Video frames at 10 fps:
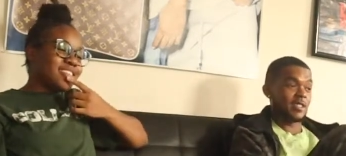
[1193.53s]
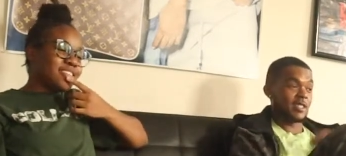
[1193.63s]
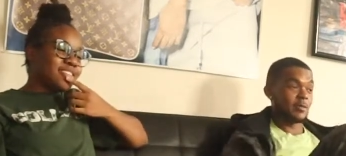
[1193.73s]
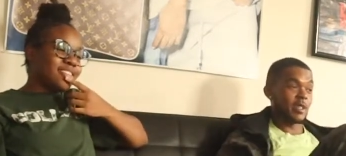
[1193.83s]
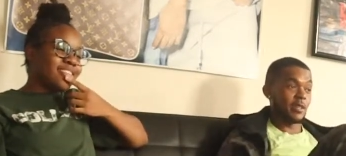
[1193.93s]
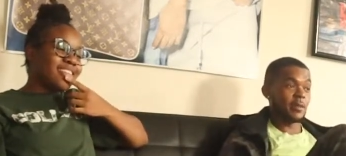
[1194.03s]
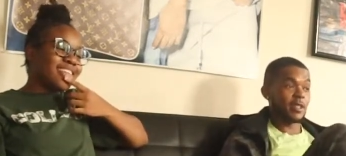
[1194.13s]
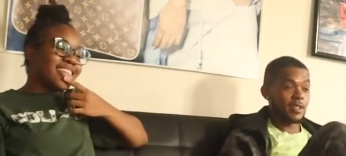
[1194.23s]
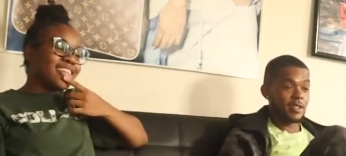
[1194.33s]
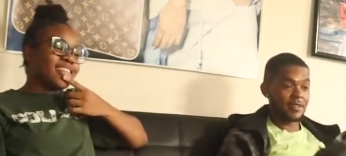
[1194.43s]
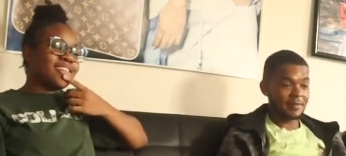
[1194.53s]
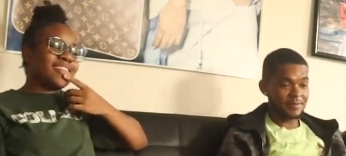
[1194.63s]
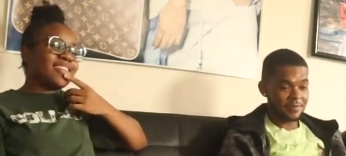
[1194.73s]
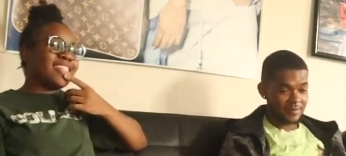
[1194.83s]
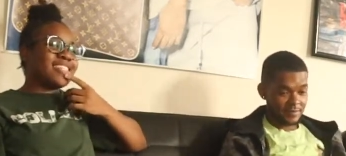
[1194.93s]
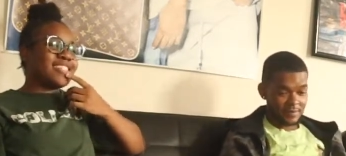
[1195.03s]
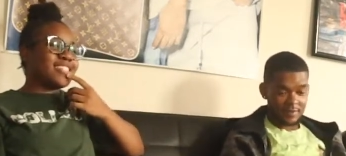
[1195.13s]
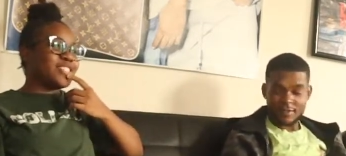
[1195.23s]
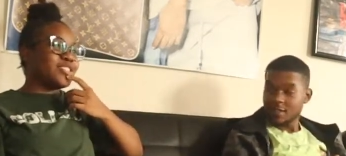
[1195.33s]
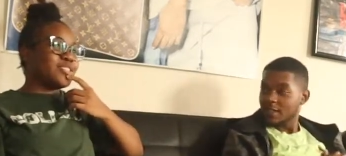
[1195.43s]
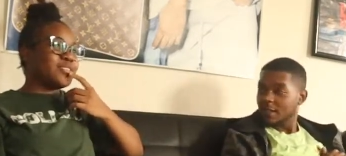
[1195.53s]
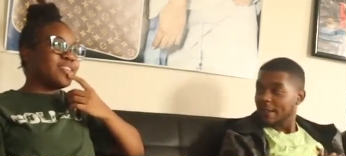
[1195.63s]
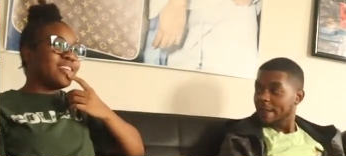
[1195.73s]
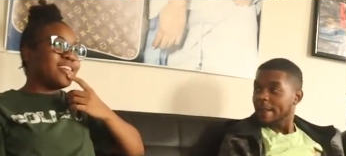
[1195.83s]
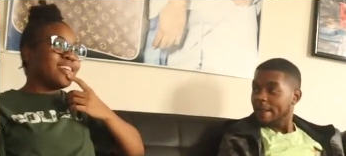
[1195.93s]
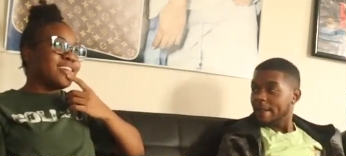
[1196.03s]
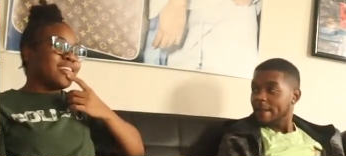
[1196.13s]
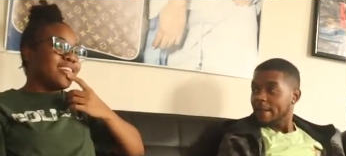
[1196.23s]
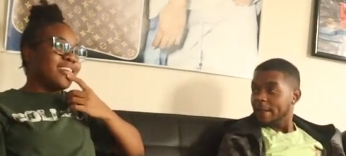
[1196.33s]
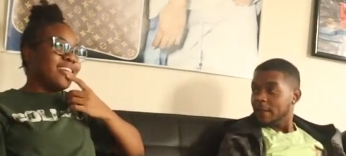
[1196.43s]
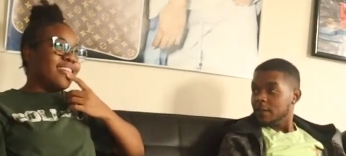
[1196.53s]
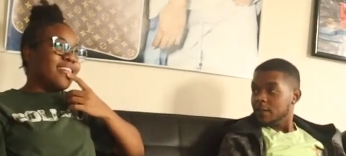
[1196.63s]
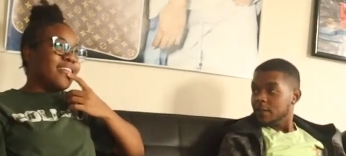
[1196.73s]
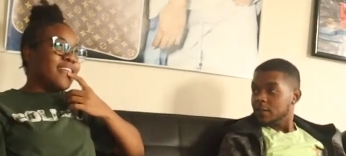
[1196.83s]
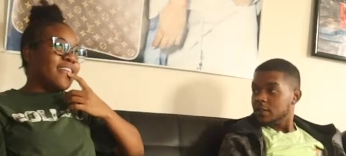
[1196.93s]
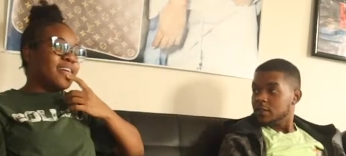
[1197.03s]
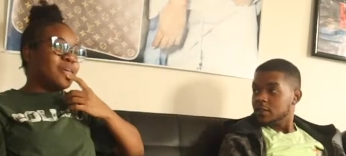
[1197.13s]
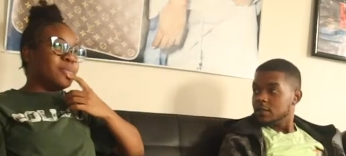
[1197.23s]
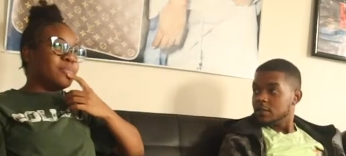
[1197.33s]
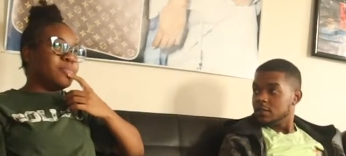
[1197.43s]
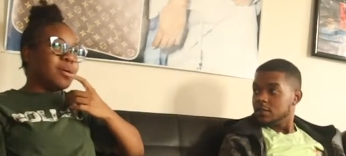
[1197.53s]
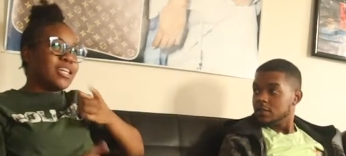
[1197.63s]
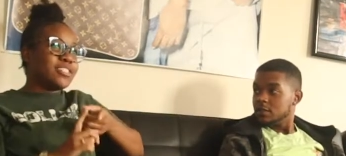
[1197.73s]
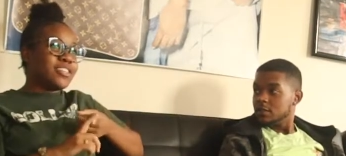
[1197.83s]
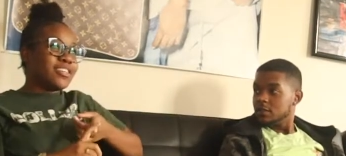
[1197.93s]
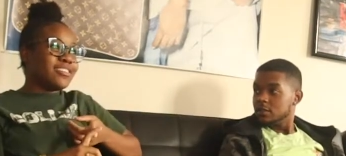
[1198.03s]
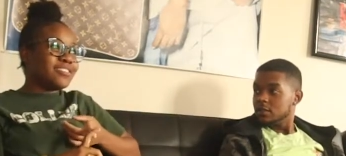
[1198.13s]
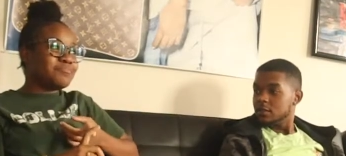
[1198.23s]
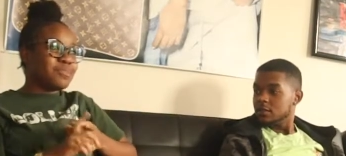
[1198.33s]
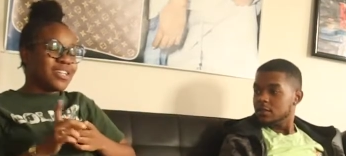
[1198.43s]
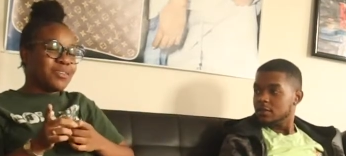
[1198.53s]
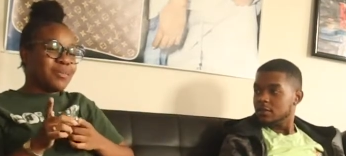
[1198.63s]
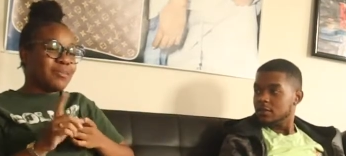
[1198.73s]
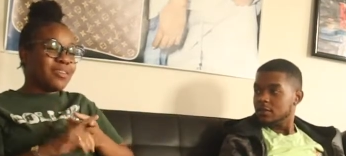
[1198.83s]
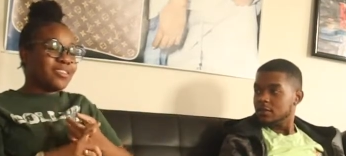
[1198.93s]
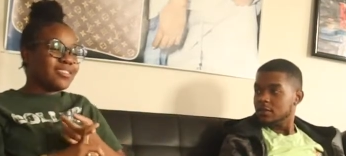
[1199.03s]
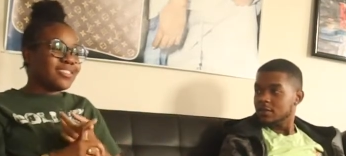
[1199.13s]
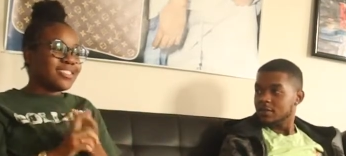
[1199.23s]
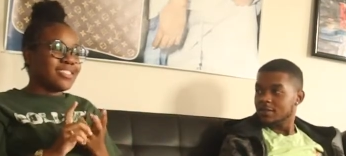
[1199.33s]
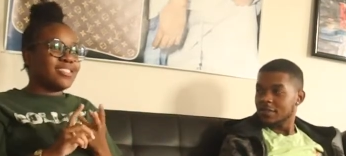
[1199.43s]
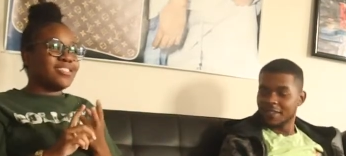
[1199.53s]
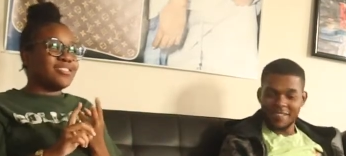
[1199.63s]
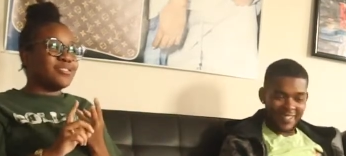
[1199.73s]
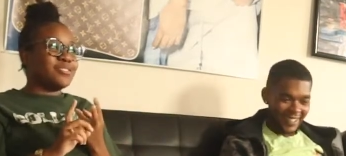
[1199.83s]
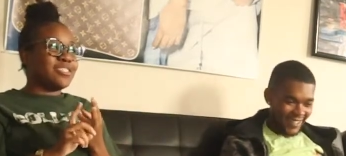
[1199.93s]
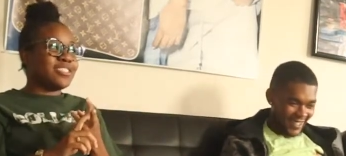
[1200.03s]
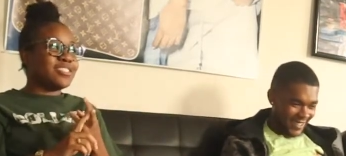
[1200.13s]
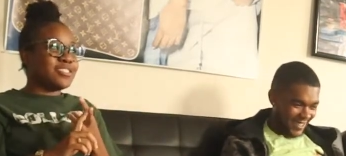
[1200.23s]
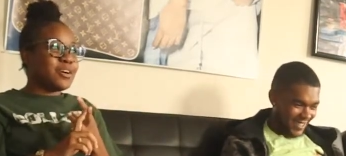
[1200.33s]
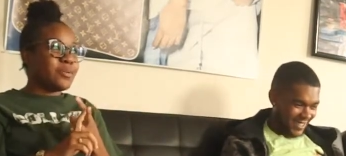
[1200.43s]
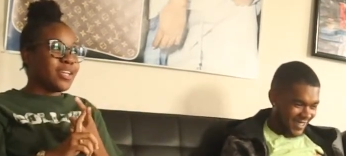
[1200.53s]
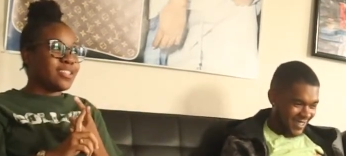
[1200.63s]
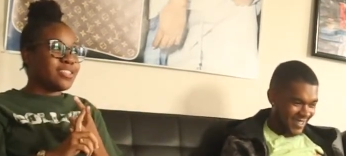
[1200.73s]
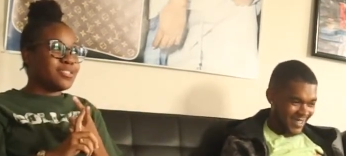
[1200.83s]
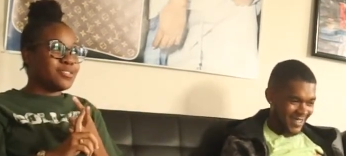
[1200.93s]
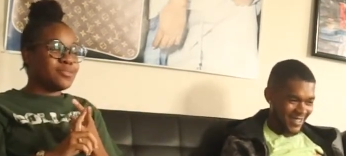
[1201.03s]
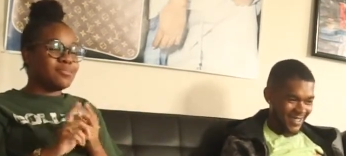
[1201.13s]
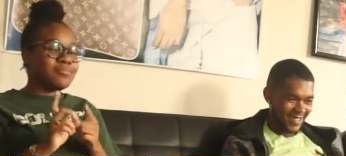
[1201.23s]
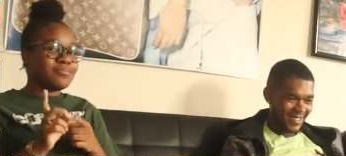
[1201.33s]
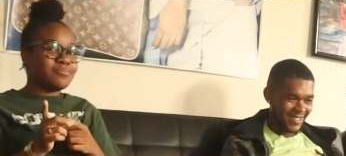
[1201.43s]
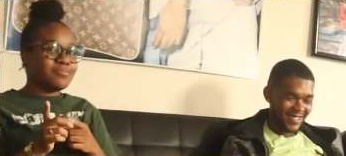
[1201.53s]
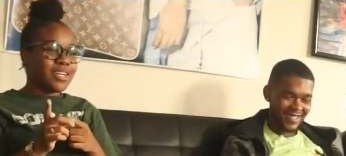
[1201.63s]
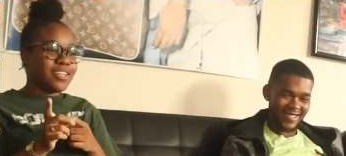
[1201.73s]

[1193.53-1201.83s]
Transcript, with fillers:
Speaker 1: listen to Money Bag. Listen to um, My Turn by Lil Baby. Listen to Just Cause Y'all Waited Too by